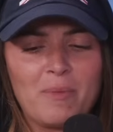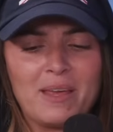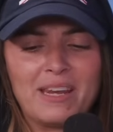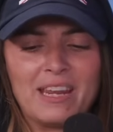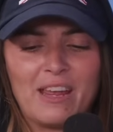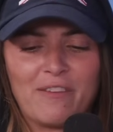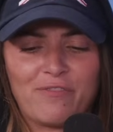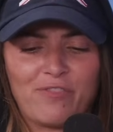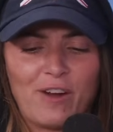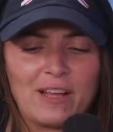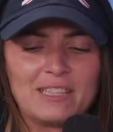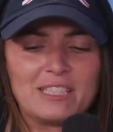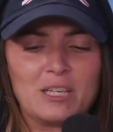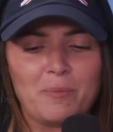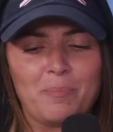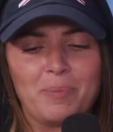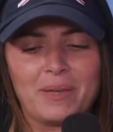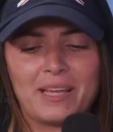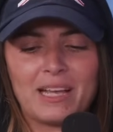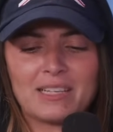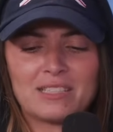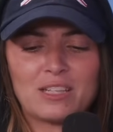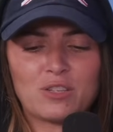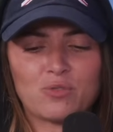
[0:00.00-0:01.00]
the media frenzy
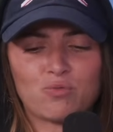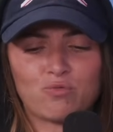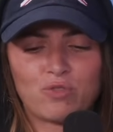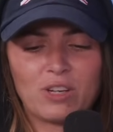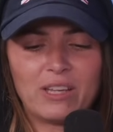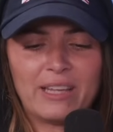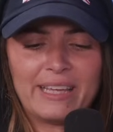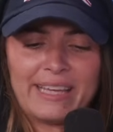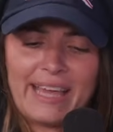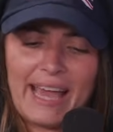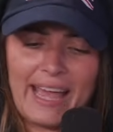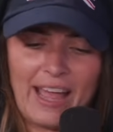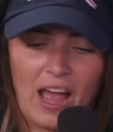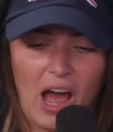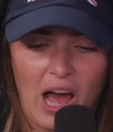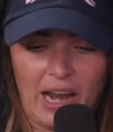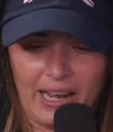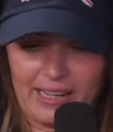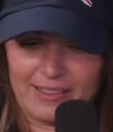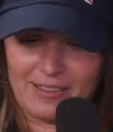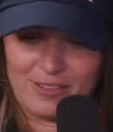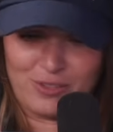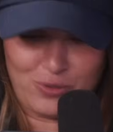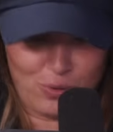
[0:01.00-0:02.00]
because it's really
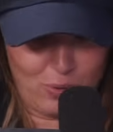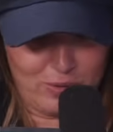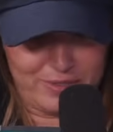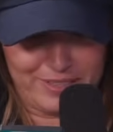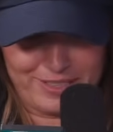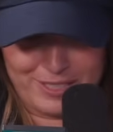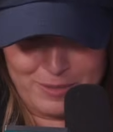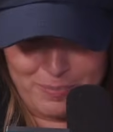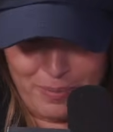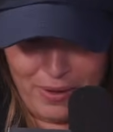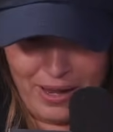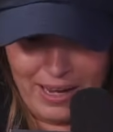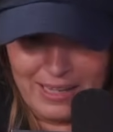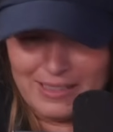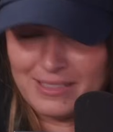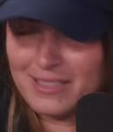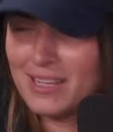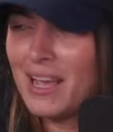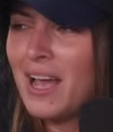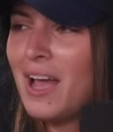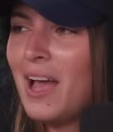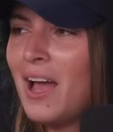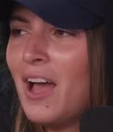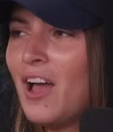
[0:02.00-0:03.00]
chaotic, the source
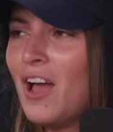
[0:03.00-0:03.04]
explains.